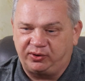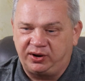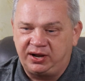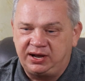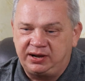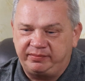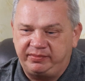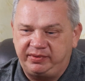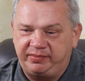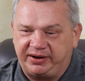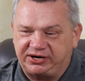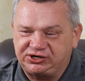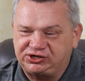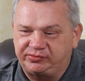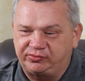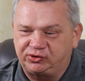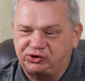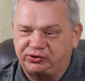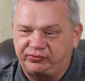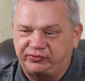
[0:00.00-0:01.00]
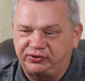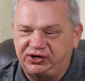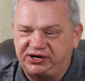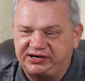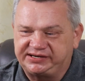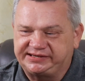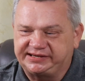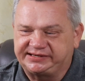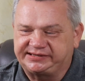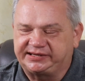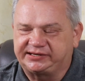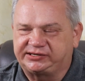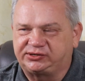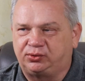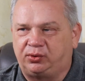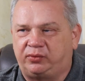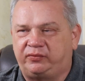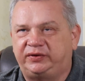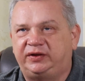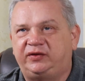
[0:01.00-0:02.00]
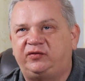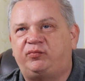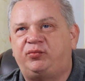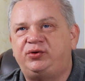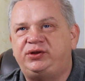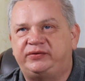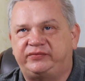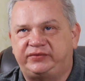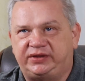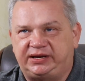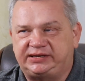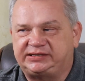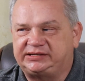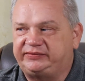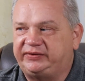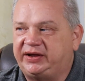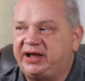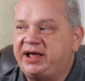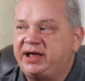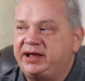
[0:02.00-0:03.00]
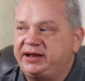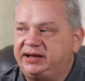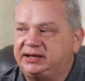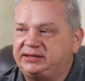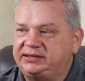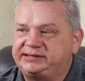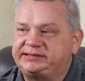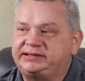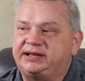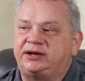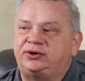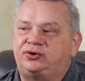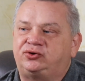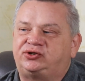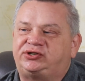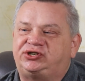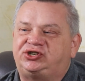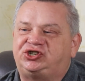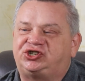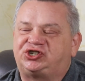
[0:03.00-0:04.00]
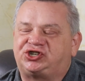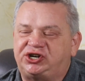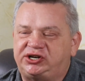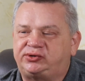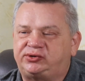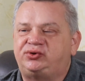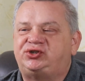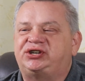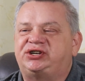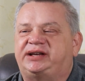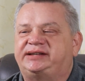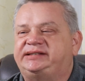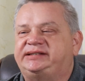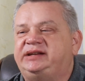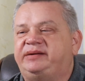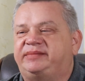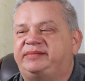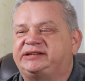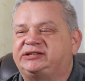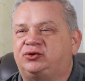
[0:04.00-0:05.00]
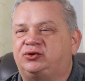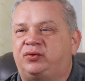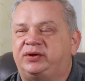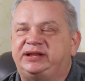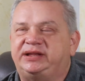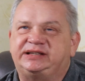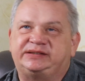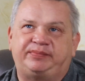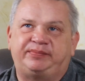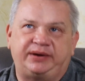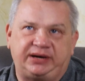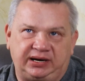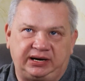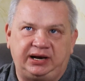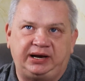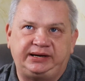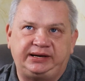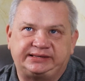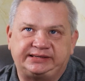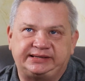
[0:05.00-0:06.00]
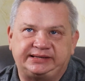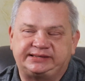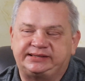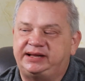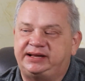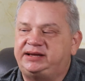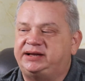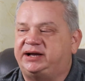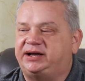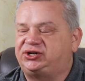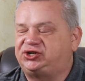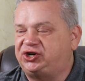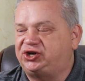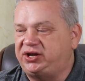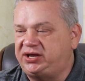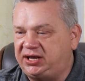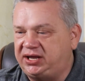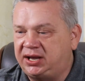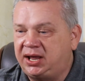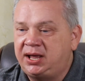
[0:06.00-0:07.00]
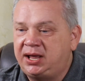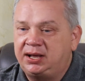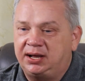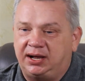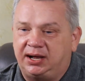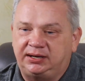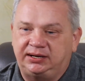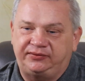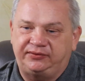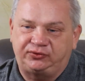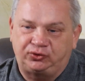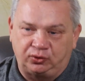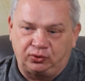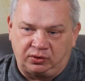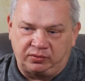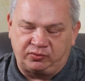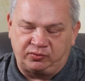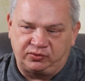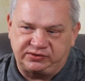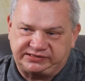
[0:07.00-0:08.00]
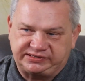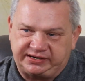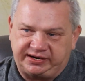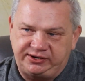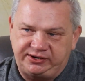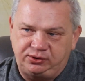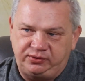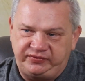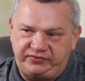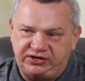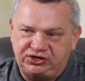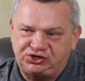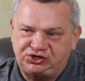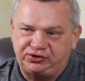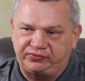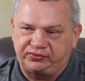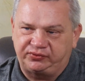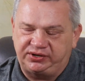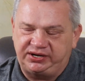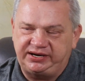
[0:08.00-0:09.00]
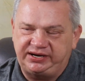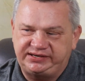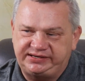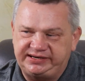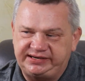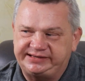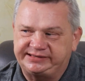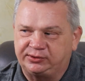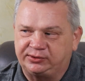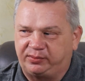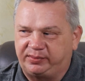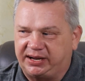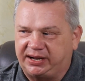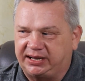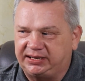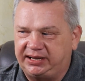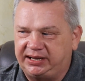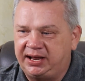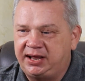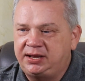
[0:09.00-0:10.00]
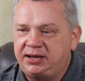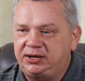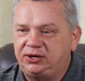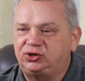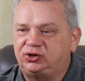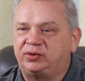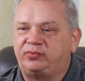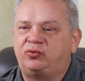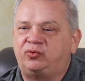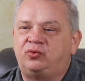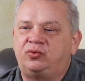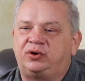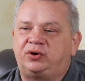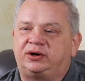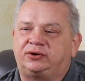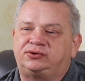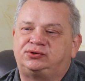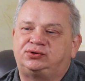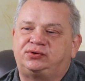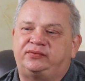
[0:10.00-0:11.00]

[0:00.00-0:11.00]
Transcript: since one may find those techniques used in construction. It is unknown whether modern masons preserve this knowledge or not, but in those Middle Ages they actually could,